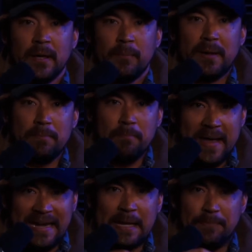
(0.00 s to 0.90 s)
but
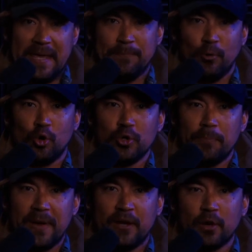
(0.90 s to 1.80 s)
many people who
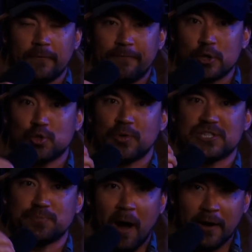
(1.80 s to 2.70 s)
depend on first
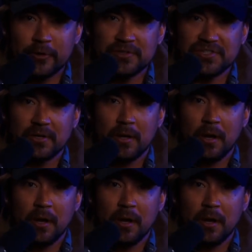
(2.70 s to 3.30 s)
responders